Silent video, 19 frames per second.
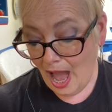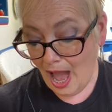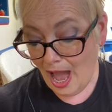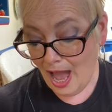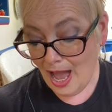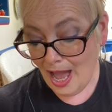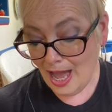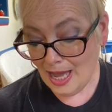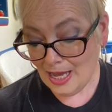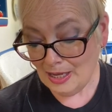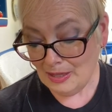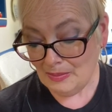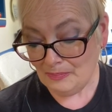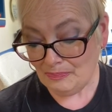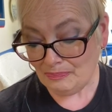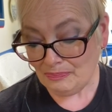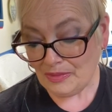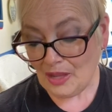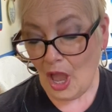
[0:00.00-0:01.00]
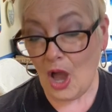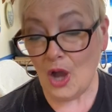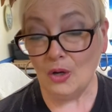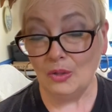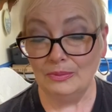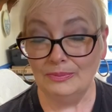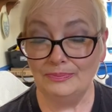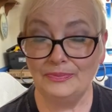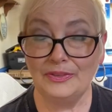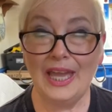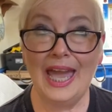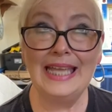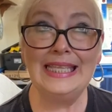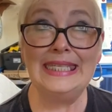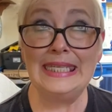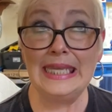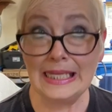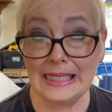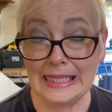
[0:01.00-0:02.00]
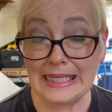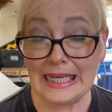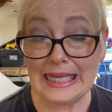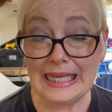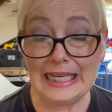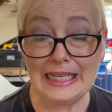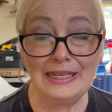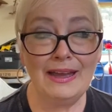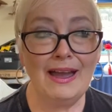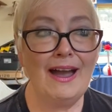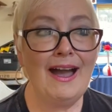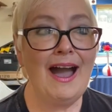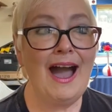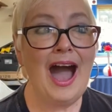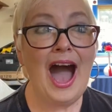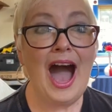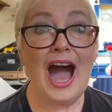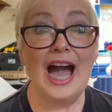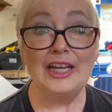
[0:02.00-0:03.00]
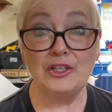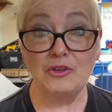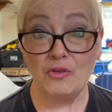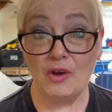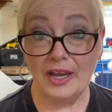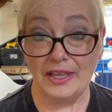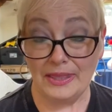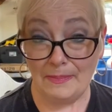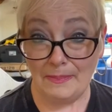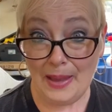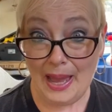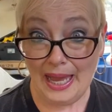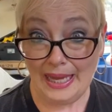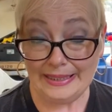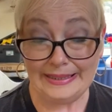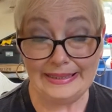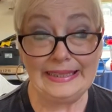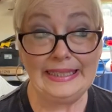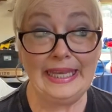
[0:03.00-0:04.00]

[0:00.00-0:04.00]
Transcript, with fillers: Um, oh, at 16, I tried the pot.